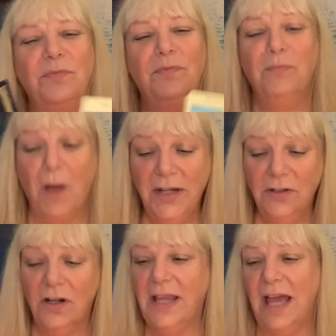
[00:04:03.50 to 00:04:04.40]
minor
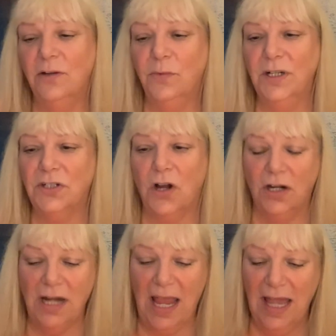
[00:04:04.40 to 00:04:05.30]
arcana wish
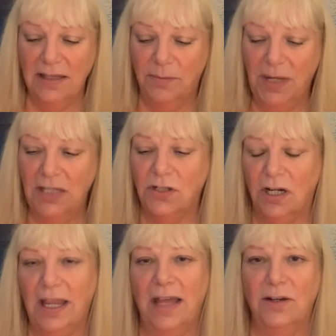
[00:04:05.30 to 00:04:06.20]
card and the major
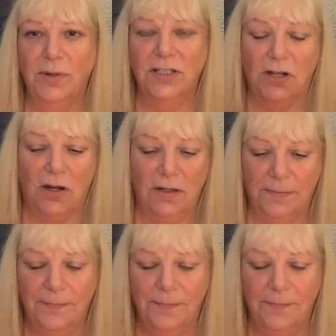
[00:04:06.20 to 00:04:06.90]
arcana wish card.